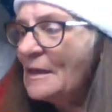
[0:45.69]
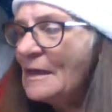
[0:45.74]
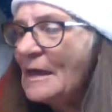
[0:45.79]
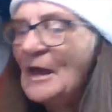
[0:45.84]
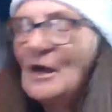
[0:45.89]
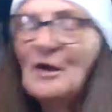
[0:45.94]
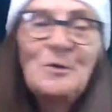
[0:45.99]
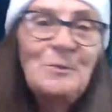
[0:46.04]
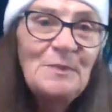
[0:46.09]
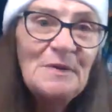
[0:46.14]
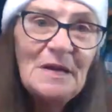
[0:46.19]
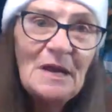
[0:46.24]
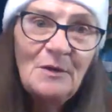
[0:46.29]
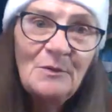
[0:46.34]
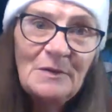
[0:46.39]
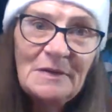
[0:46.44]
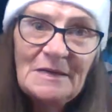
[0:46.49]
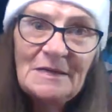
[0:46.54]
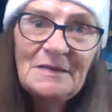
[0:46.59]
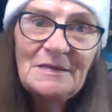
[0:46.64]
Hoping
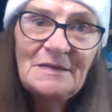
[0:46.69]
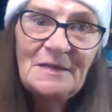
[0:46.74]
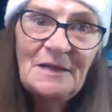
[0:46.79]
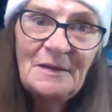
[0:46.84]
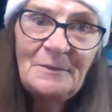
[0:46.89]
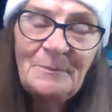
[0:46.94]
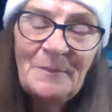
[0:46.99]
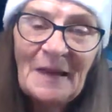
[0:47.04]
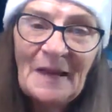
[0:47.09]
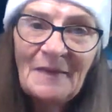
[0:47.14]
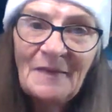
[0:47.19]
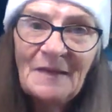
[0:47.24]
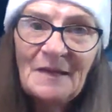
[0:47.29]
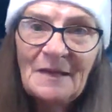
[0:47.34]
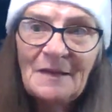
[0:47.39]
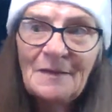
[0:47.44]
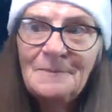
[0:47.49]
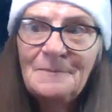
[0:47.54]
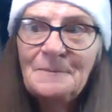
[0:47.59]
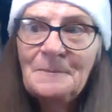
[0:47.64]
I'll get it done by
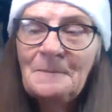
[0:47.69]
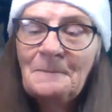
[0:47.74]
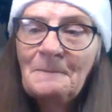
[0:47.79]
then.